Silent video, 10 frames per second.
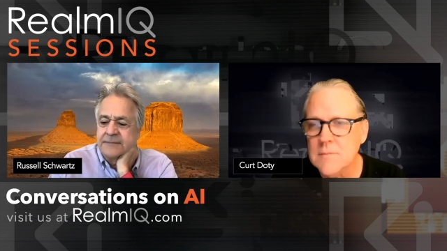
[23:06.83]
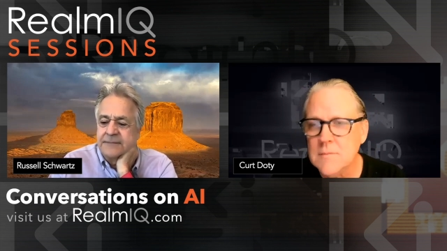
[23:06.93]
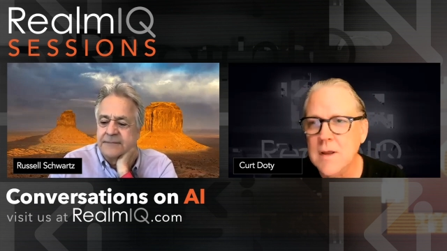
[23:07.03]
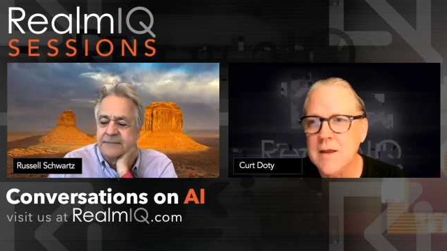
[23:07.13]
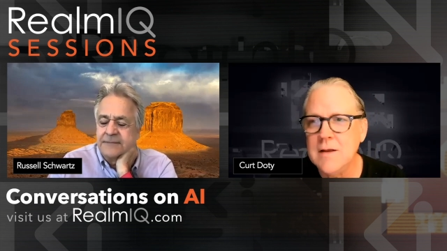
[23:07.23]

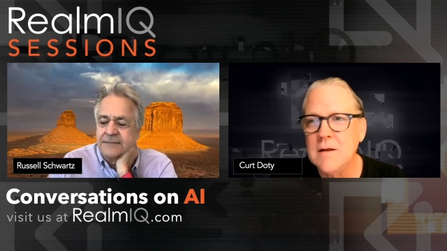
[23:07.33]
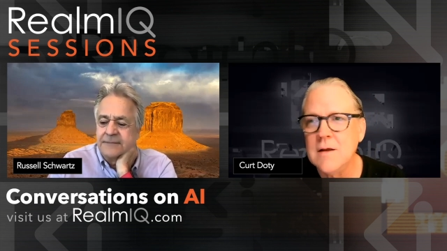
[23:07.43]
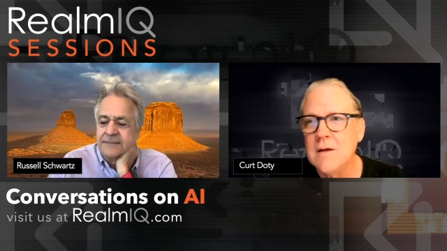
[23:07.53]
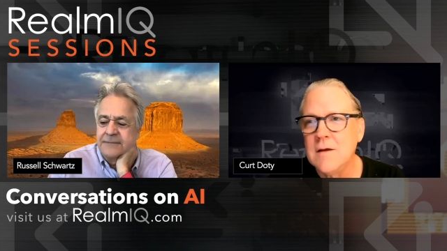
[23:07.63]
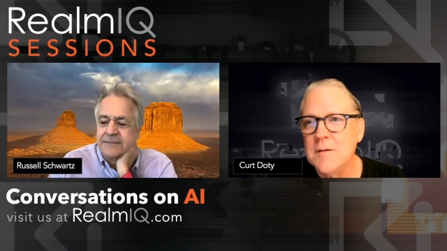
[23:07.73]
Speaker 1: And
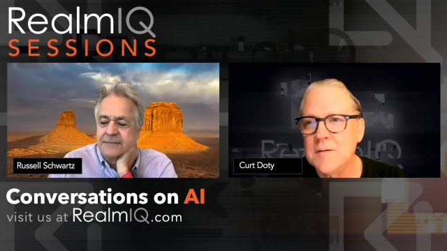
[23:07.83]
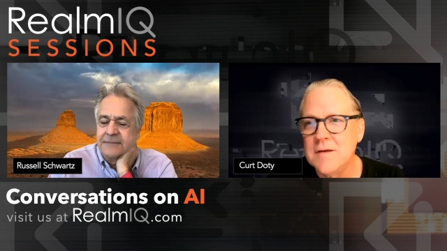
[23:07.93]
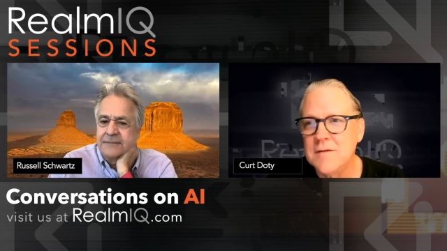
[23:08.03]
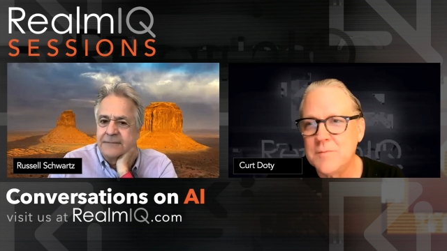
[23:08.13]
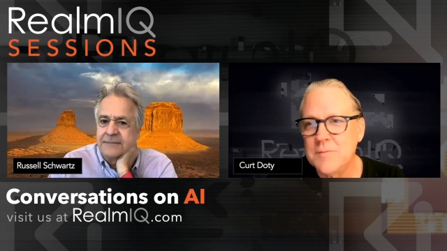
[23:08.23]

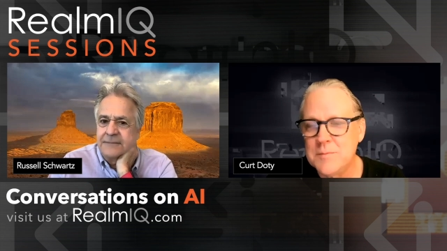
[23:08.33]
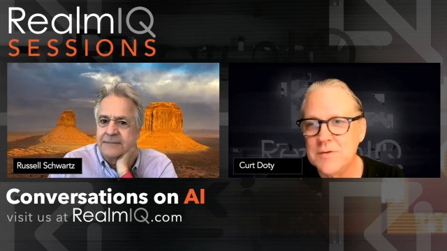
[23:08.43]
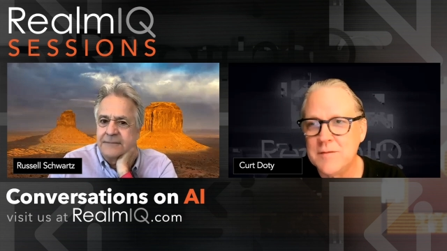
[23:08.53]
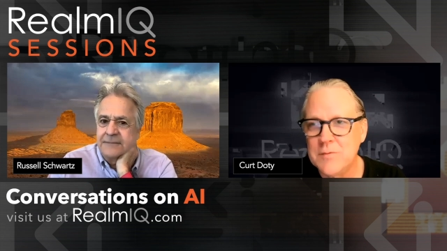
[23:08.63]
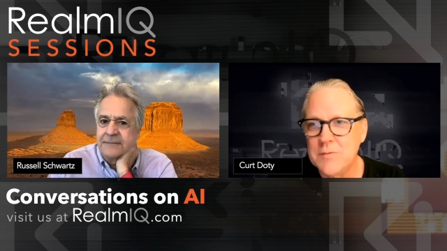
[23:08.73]
if people
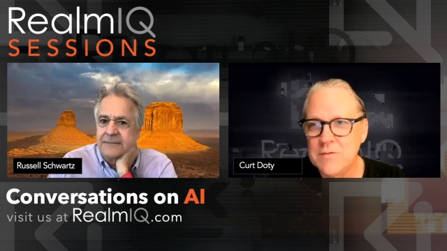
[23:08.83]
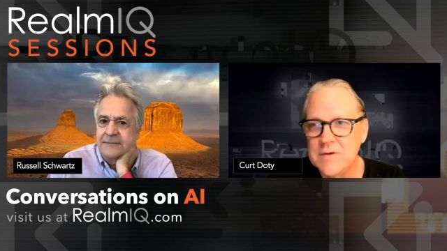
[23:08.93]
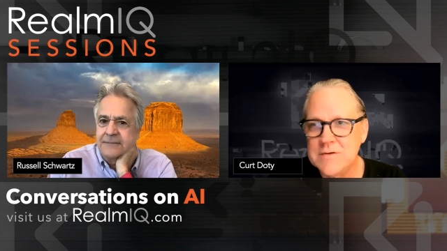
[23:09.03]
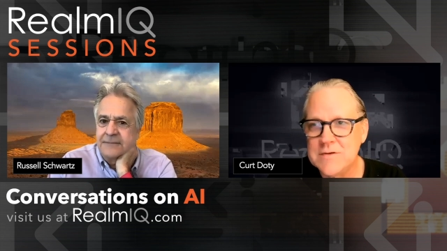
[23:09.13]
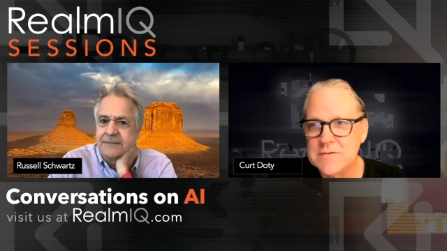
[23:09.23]
love
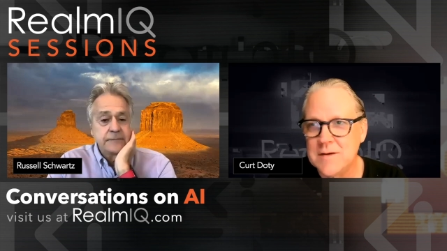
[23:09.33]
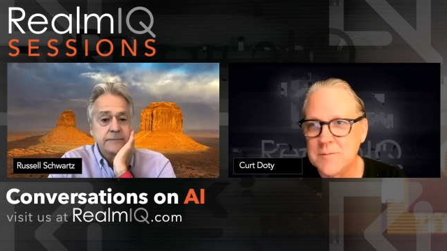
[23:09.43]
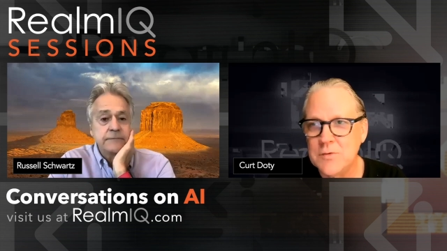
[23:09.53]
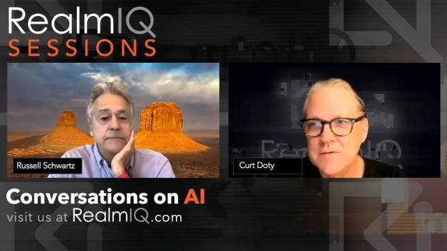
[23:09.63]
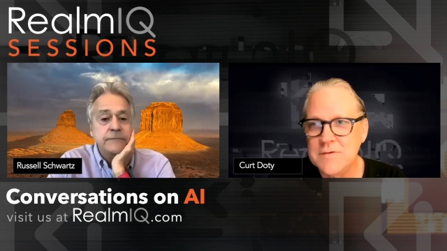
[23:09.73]
movies,
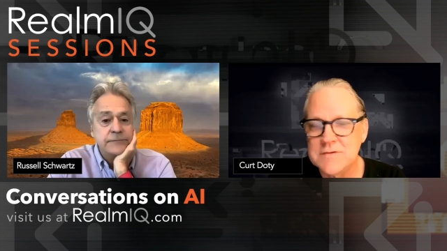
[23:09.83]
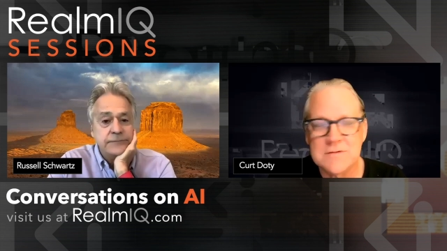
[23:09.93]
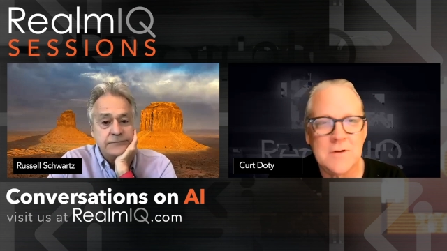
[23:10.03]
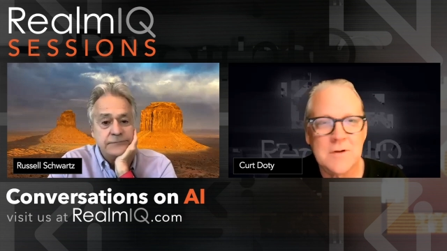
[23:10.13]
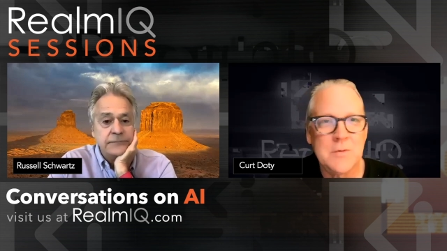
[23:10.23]
movies
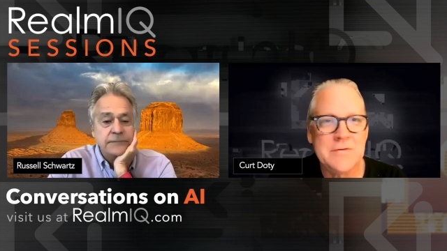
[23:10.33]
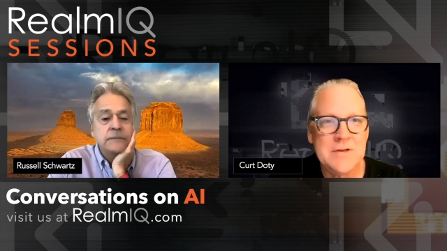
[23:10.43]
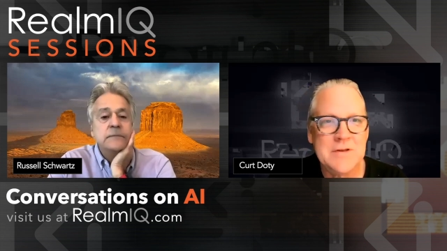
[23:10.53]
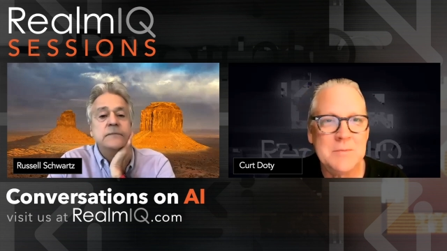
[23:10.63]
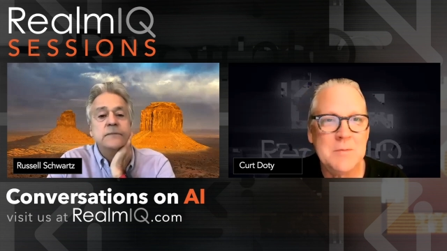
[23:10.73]
always need
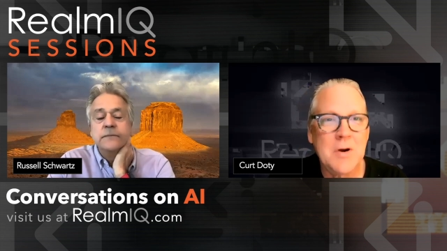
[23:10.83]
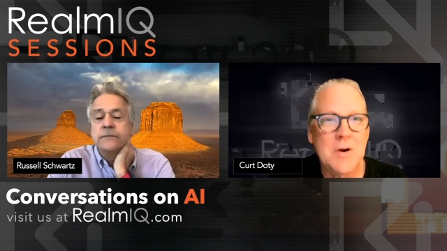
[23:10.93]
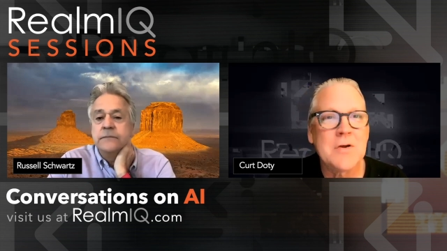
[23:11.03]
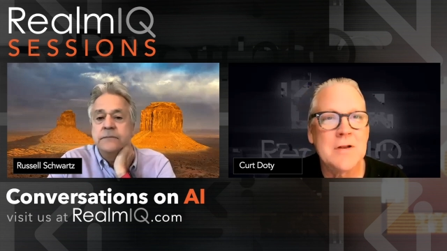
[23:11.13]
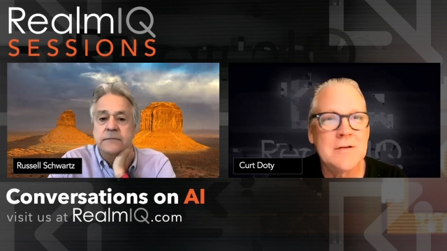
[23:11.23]
to be
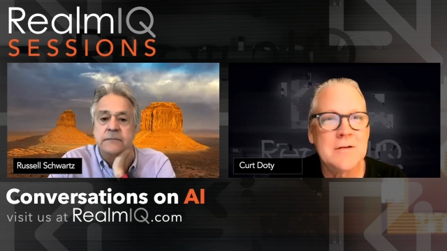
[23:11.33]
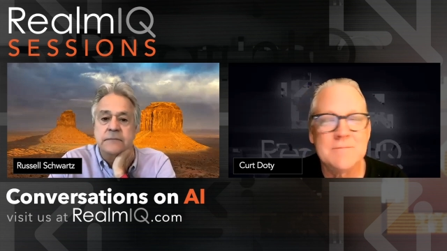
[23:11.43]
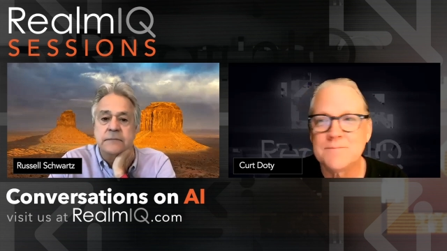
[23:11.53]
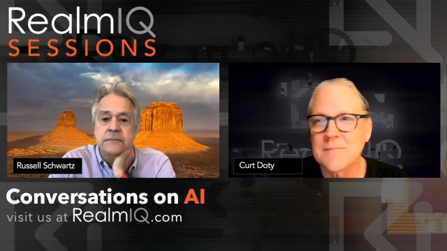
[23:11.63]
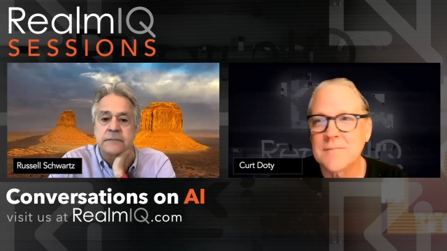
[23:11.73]
marketed,
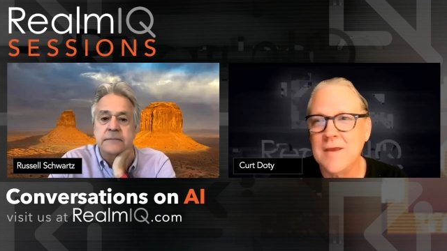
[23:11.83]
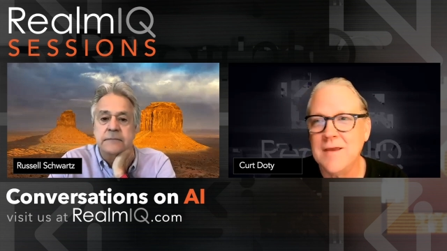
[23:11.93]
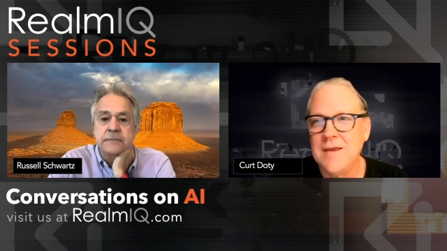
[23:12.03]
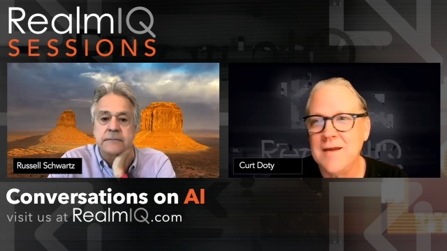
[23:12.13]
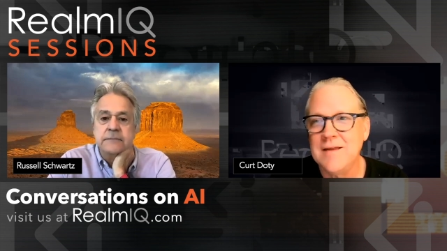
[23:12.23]

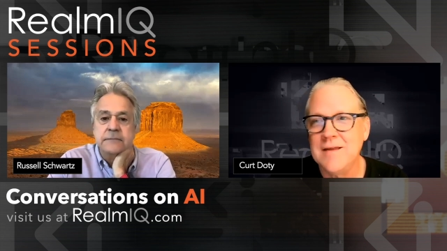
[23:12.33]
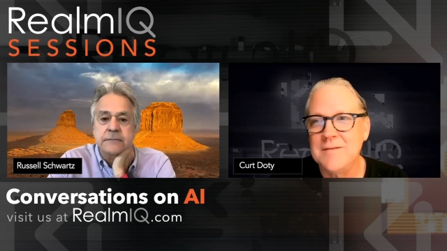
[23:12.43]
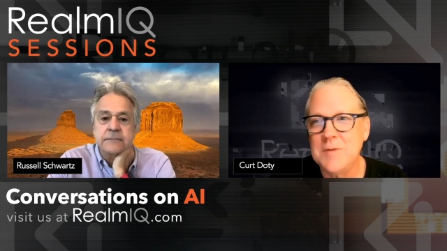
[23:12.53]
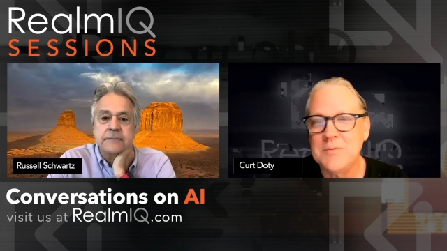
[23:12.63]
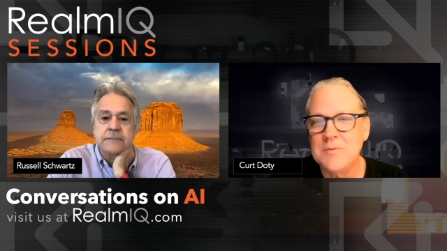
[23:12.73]
and
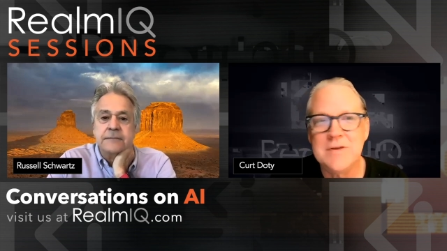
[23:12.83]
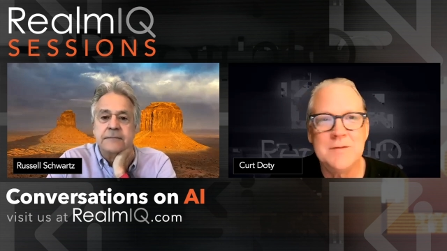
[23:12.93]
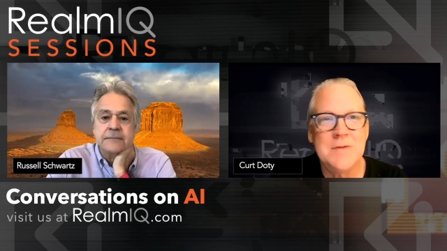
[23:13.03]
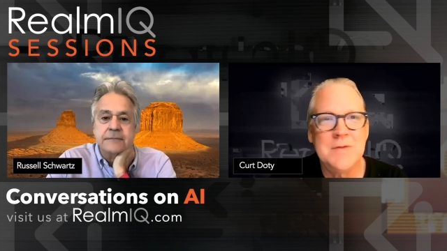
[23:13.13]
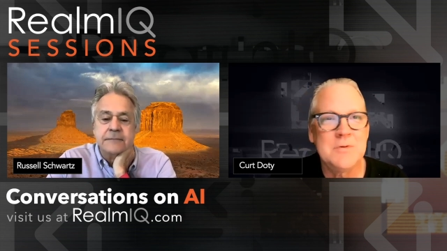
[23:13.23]
people need to
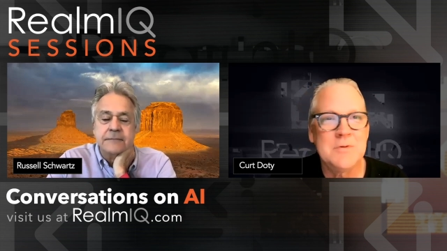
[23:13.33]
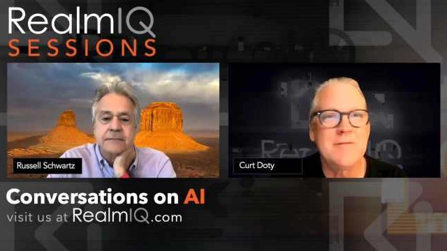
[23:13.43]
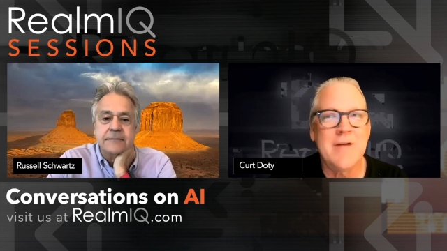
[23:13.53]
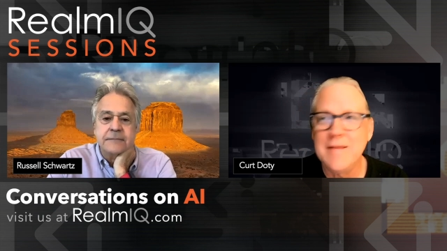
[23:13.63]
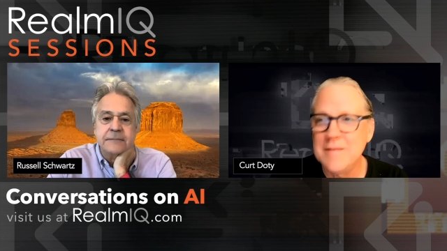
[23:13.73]
be able to
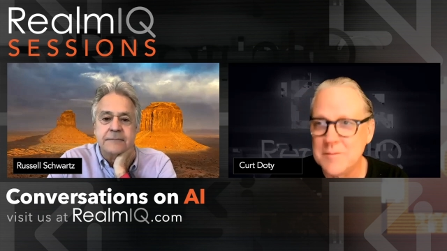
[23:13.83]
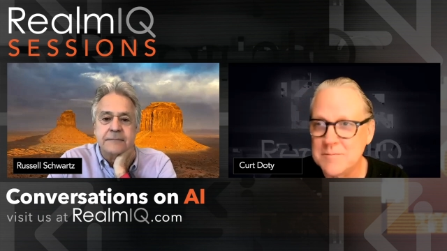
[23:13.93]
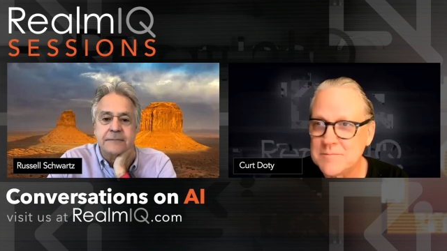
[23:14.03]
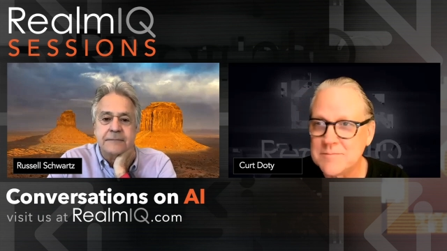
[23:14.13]
find them.